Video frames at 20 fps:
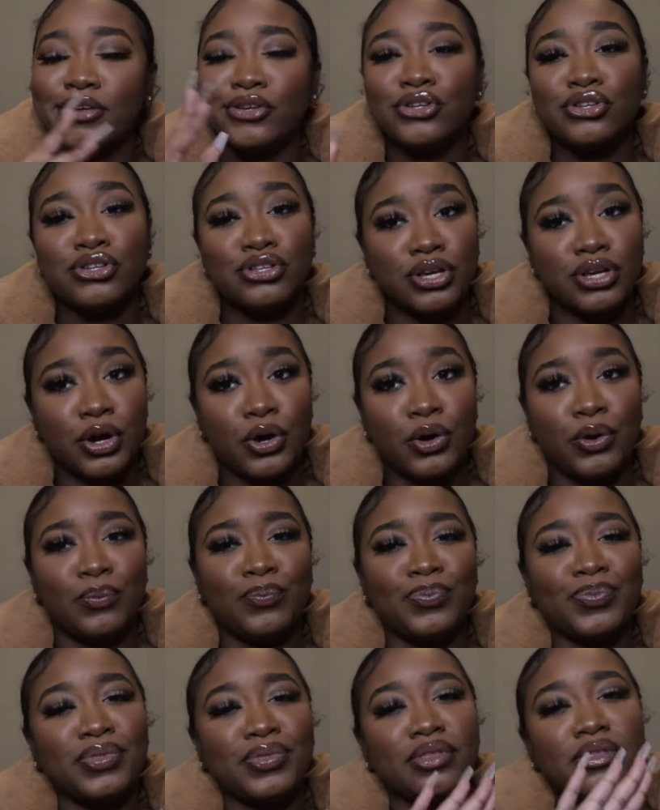So
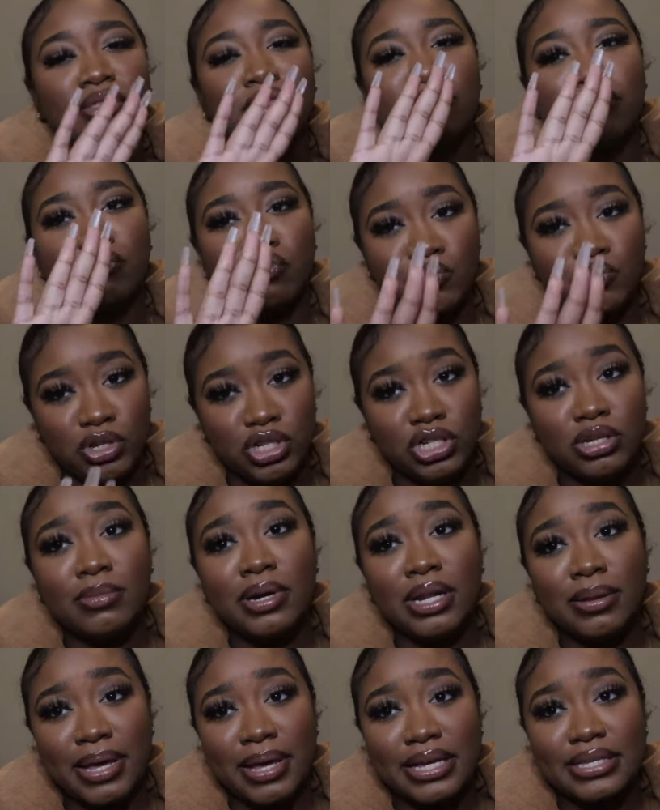you want your
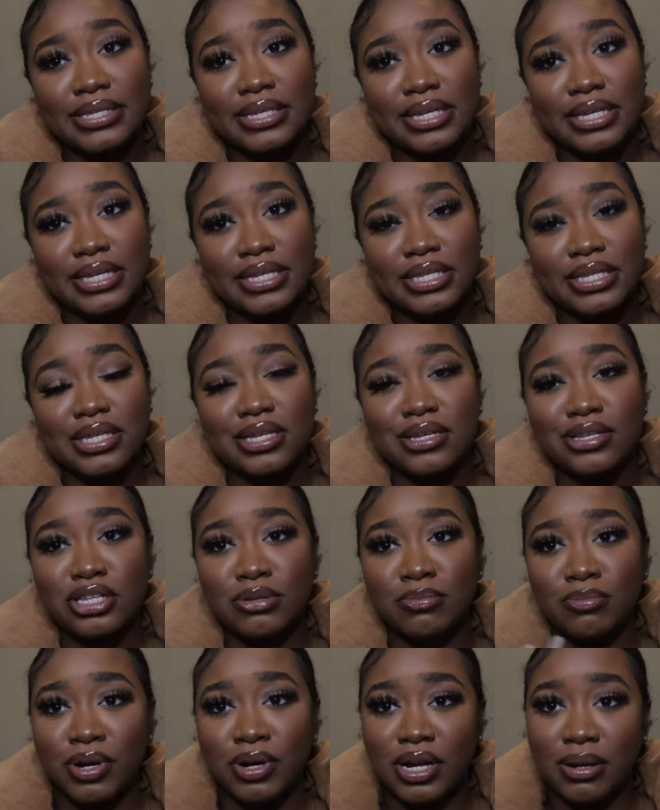money to exist,
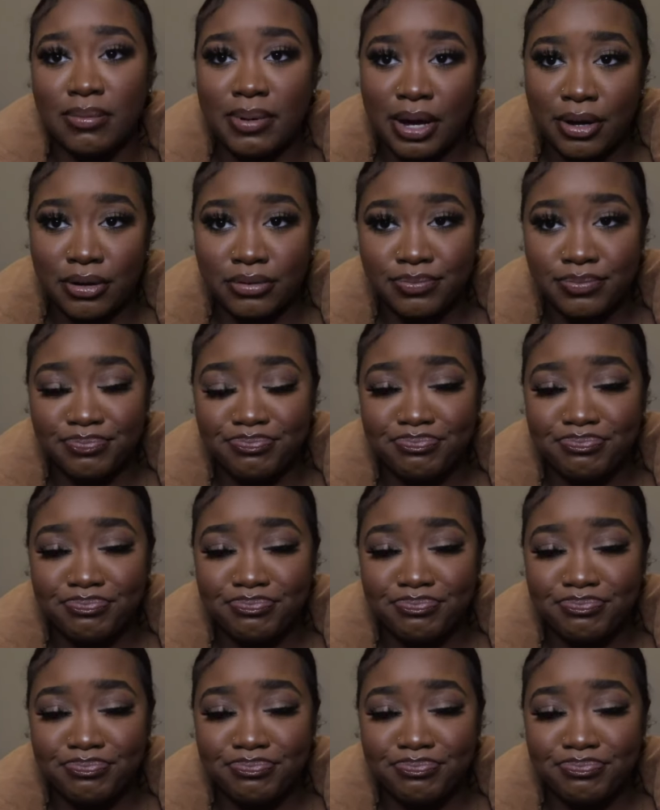spread them out.